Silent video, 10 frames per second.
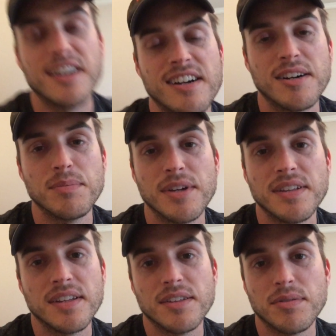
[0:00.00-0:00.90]
And
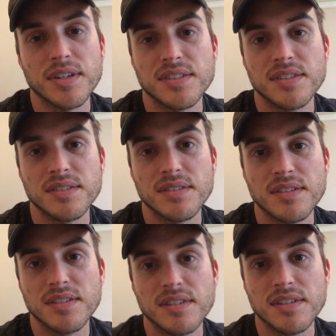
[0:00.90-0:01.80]
then the rest
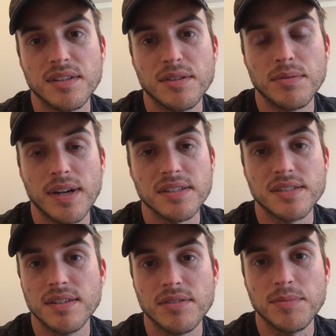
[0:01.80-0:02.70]

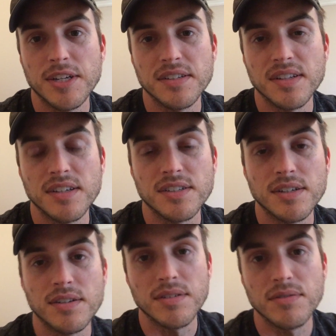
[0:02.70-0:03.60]
of the
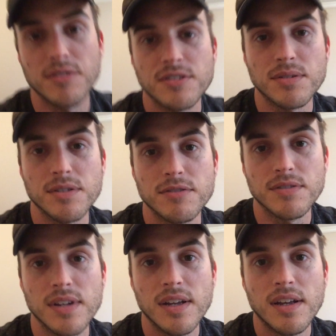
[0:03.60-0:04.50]
meditation sort
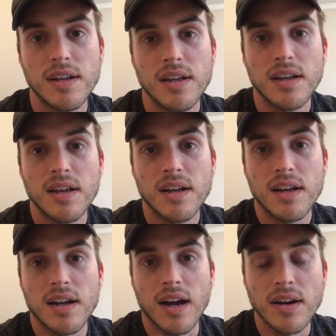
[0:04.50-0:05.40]
of,
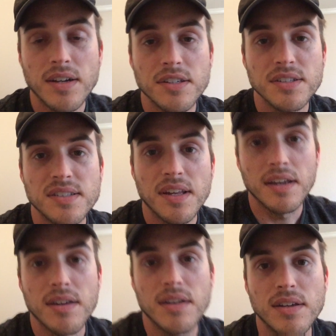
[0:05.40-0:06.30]
I would actually
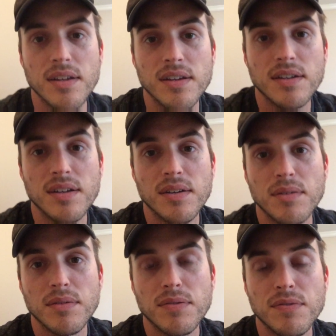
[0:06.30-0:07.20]
say,
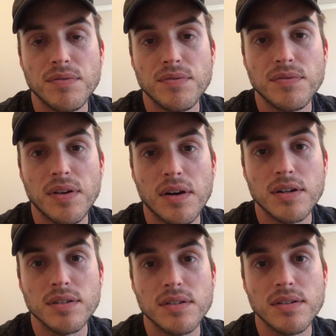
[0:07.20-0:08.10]

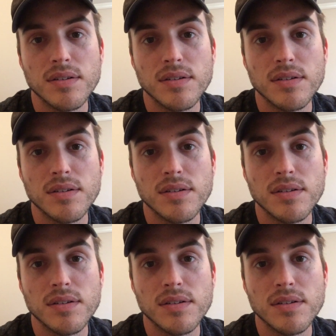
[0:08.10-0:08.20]
felt